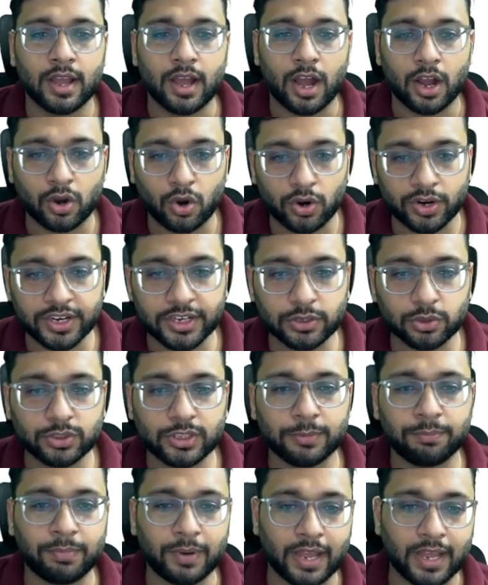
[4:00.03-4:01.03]
according to
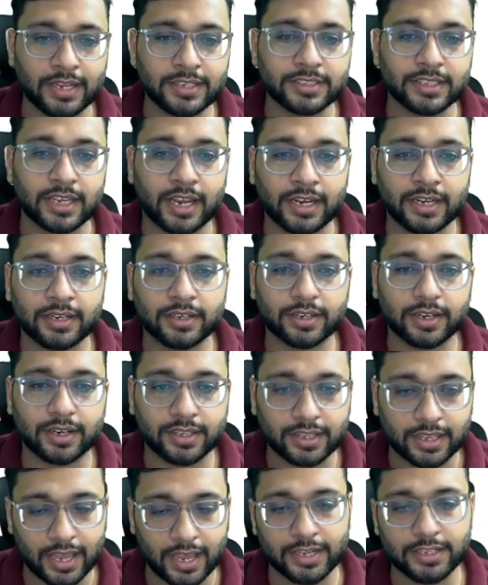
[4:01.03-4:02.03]
their plans, and
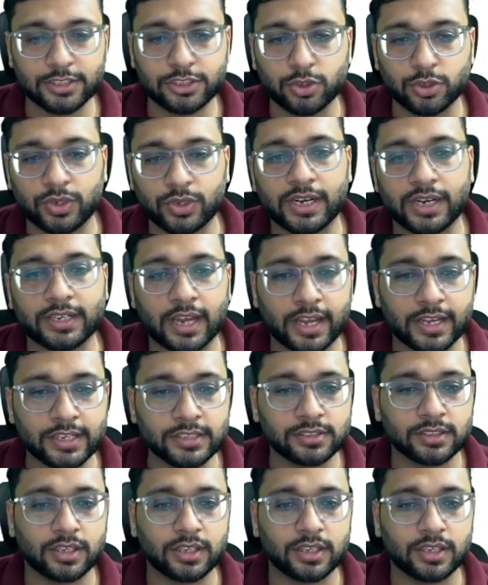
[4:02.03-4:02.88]
hence your data is